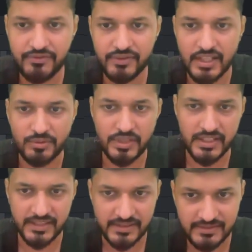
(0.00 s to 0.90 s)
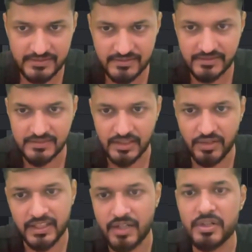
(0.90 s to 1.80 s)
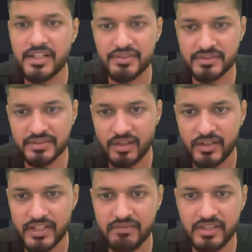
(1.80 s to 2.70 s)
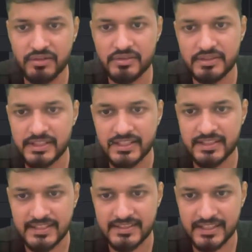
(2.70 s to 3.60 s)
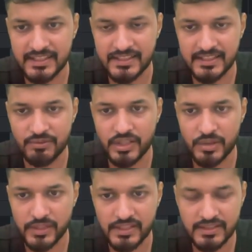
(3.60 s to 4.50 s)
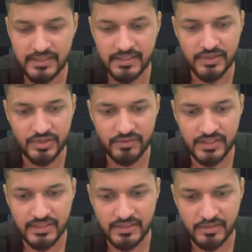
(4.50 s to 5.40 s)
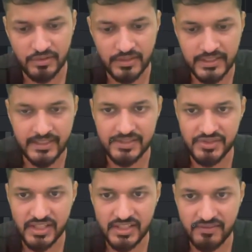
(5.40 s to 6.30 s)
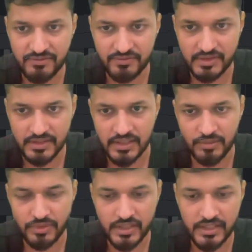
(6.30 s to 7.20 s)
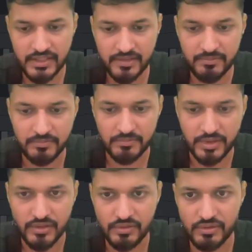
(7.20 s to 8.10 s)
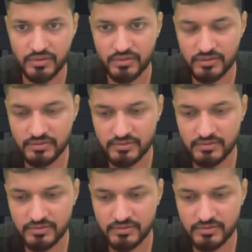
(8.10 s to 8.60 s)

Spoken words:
counter, okay, counter is already, we know it is less than equal to n. So we'll go ahead and check if counter modulo